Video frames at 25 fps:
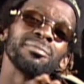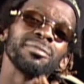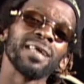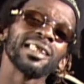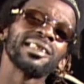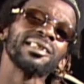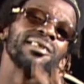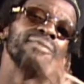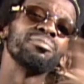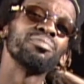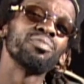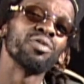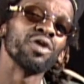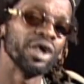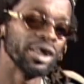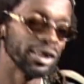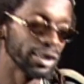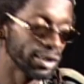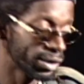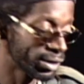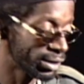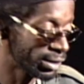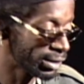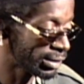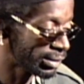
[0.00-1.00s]
not
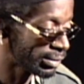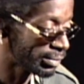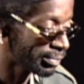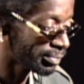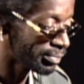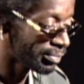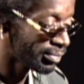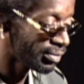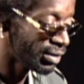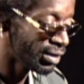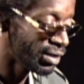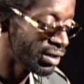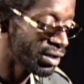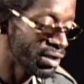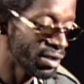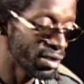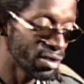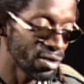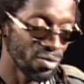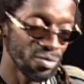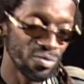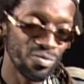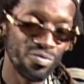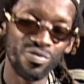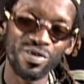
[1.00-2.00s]
impressed
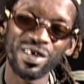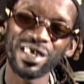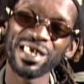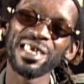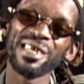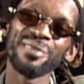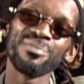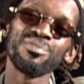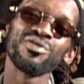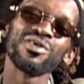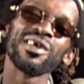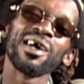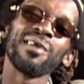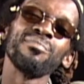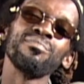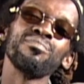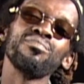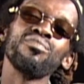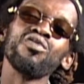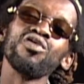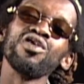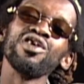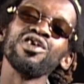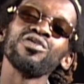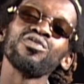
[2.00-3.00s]
when they put a
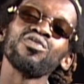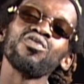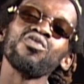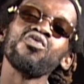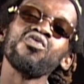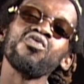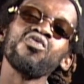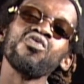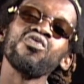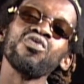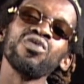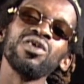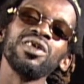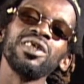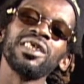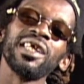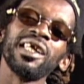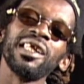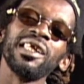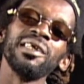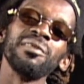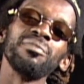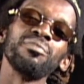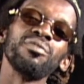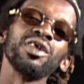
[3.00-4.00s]
bullet hole in
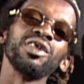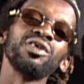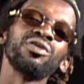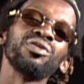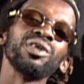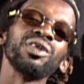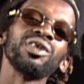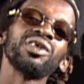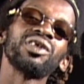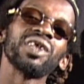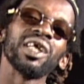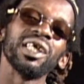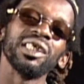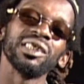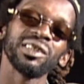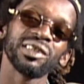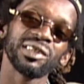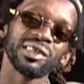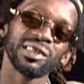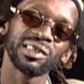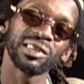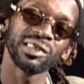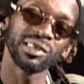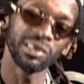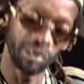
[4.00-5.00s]
a brethren's chest.
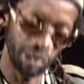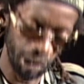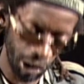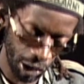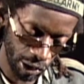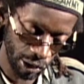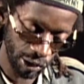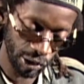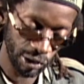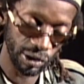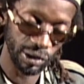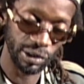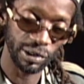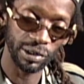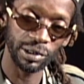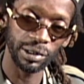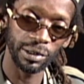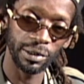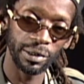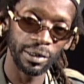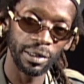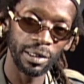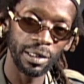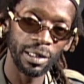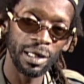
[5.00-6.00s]
Yes.
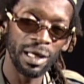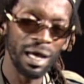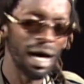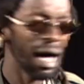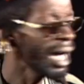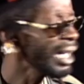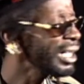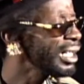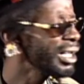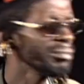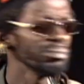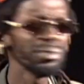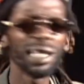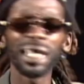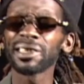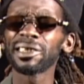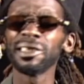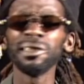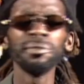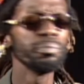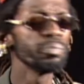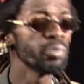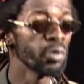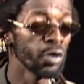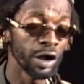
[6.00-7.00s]
I am not
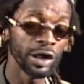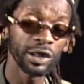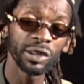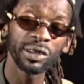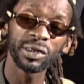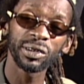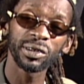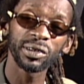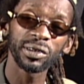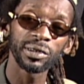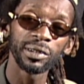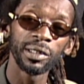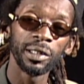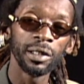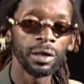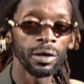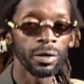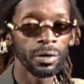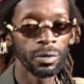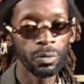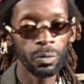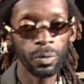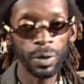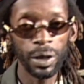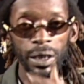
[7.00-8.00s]
impressed
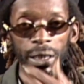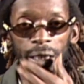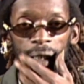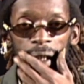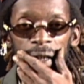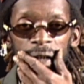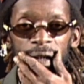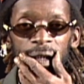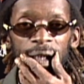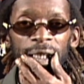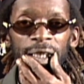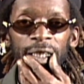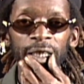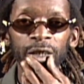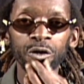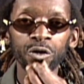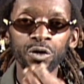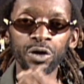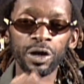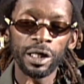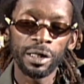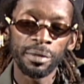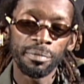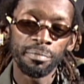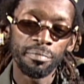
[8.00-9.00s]
when they say they do
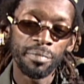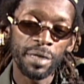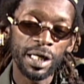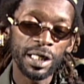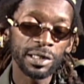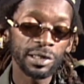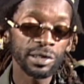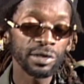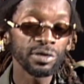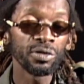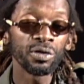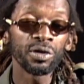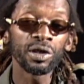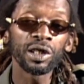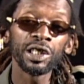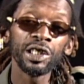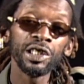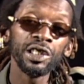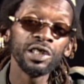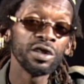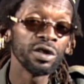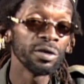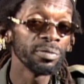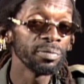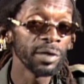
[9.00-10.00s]
their best to
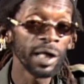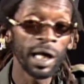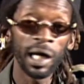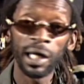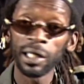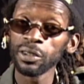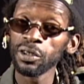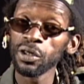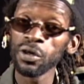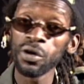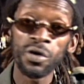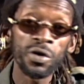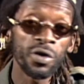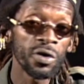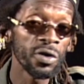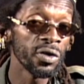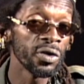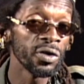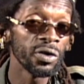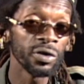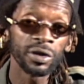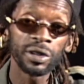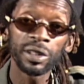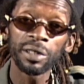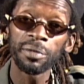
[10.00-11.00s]
clean up their
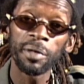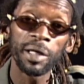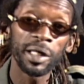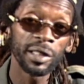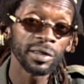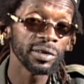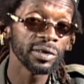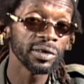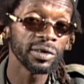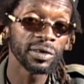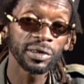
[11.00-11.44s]
dirty mess.